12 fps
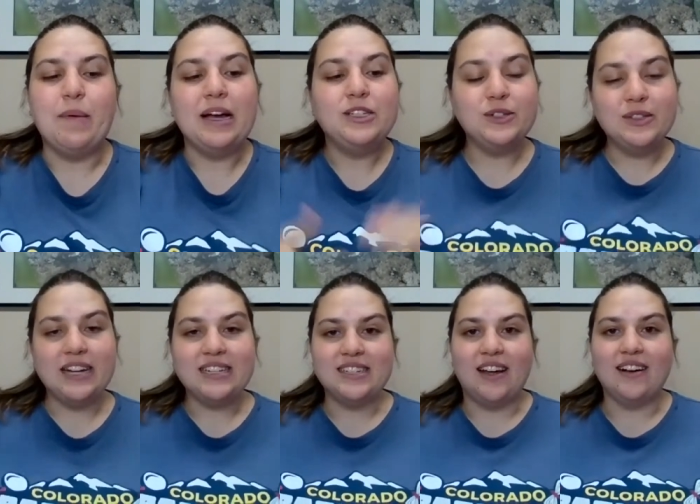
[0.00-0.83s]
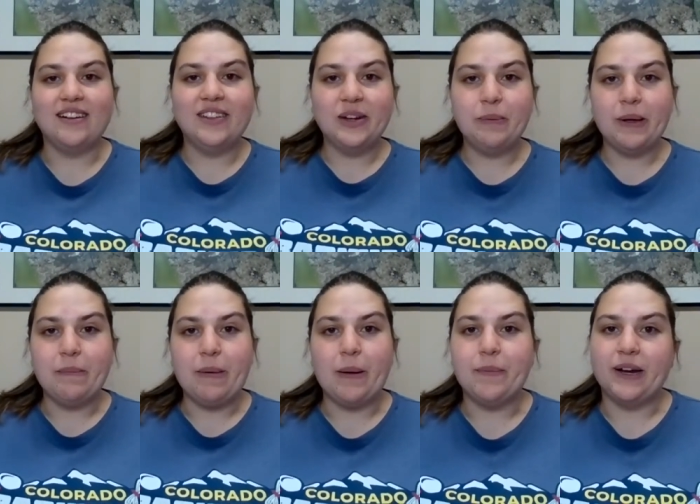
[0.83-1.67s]
Um, I do like to talk a little bit
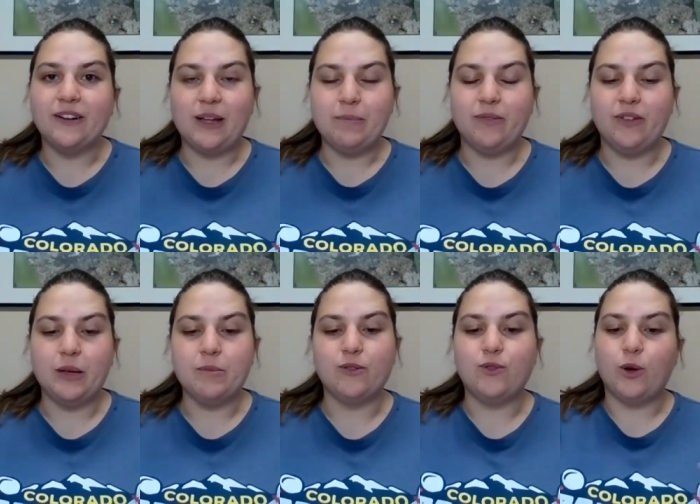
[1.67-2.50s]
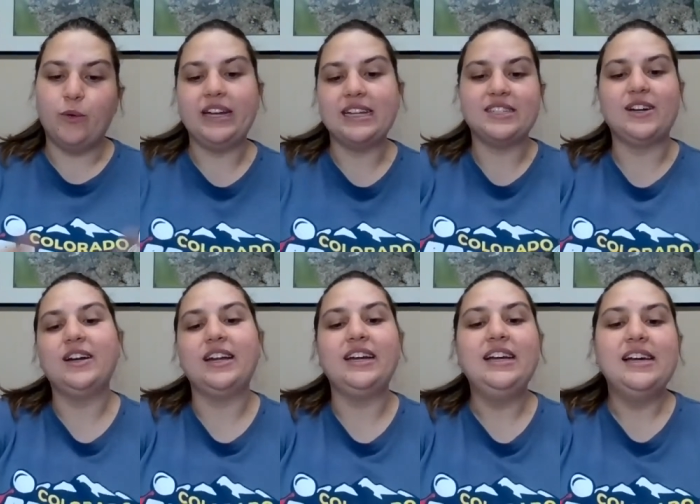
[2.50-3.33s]
about Butterfly Pavilion before we get
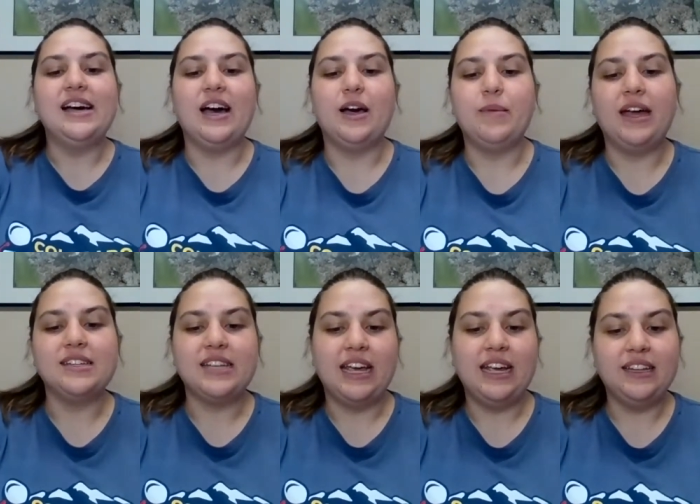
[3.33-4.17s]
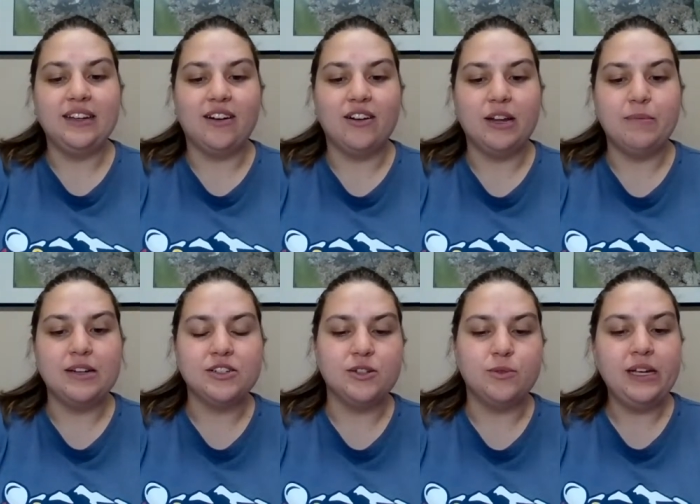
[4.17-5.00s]
started. Um, as Haley already
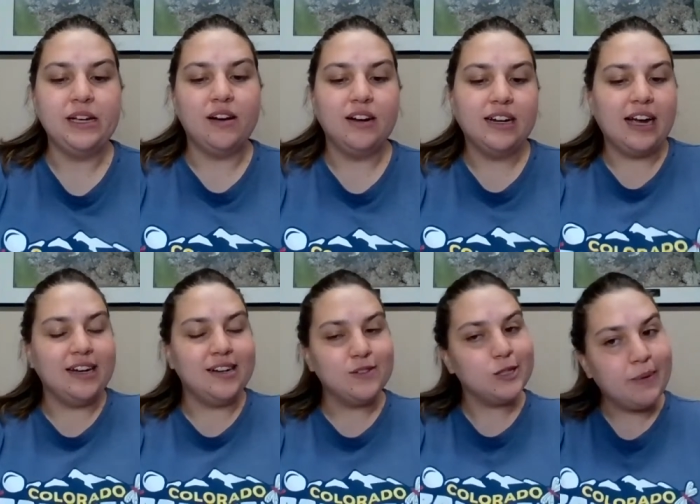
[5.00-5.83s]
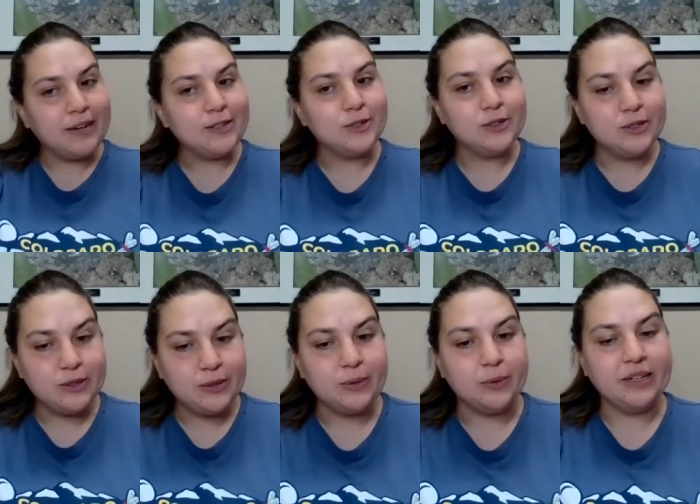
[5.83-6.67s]
mentioned, we are kind of special
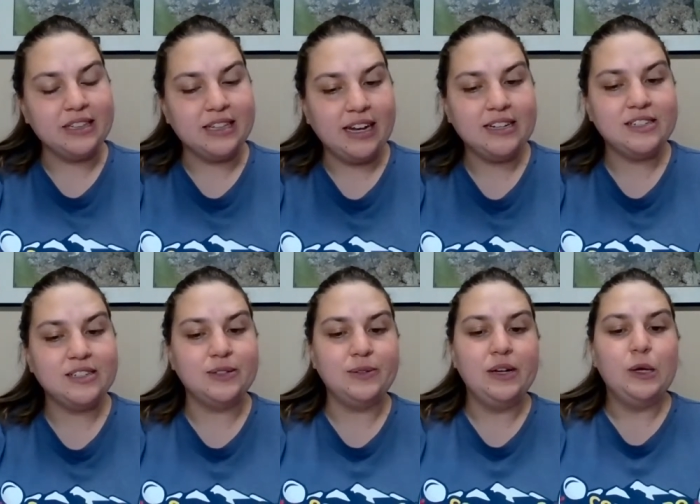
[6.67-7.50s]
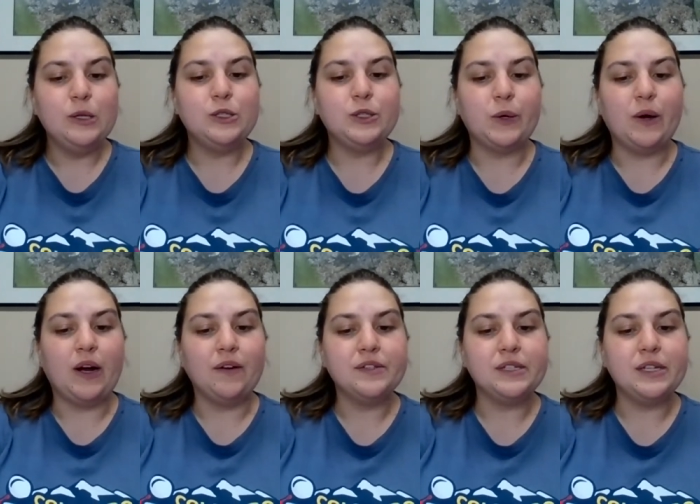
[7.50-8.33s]
zoo. We like to show
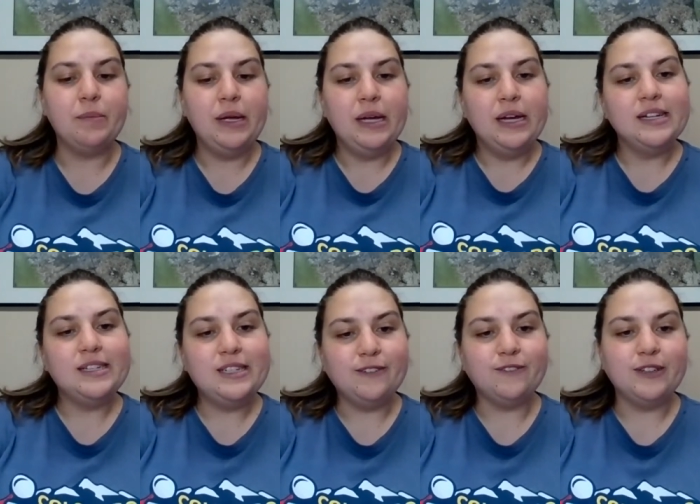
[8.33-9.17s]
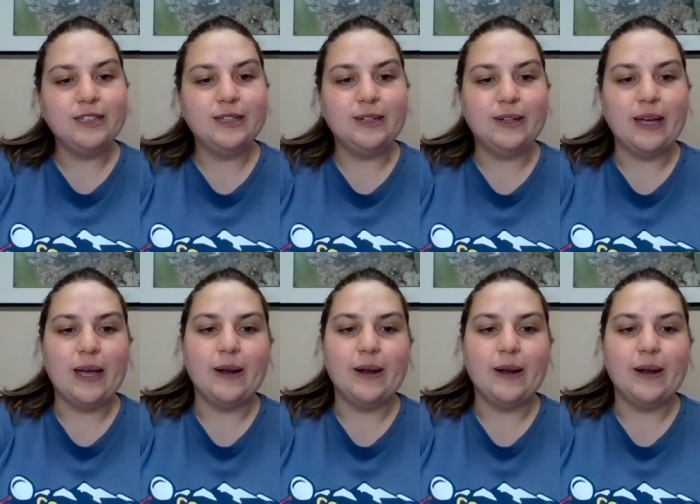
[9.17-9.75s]
off some different little